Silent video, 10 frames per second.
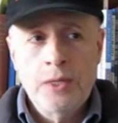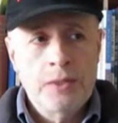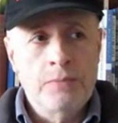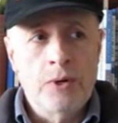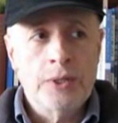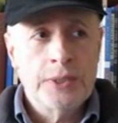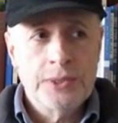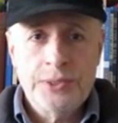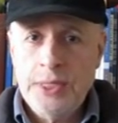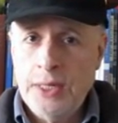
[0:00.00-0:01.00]
The market
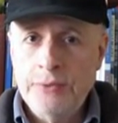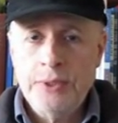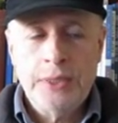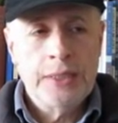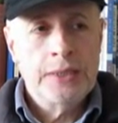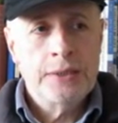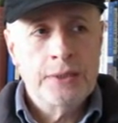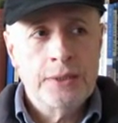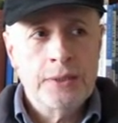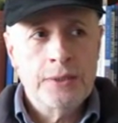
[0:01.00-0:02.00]
is down, and
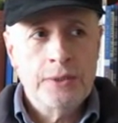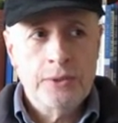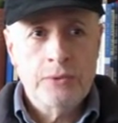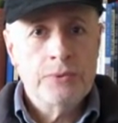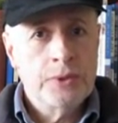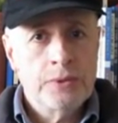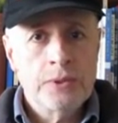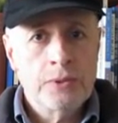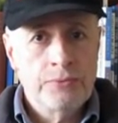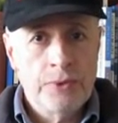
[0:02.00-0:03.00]
you know, there
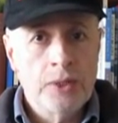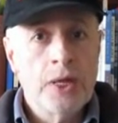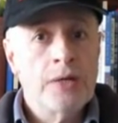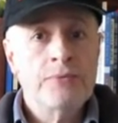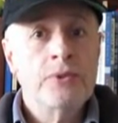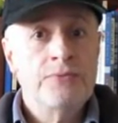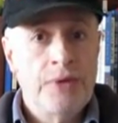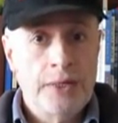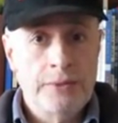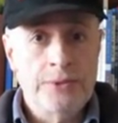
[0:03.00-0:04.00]
are a lot of good
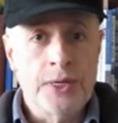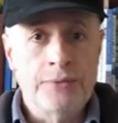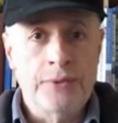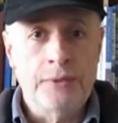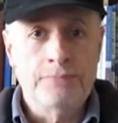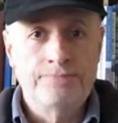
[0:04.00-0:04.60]
values out there.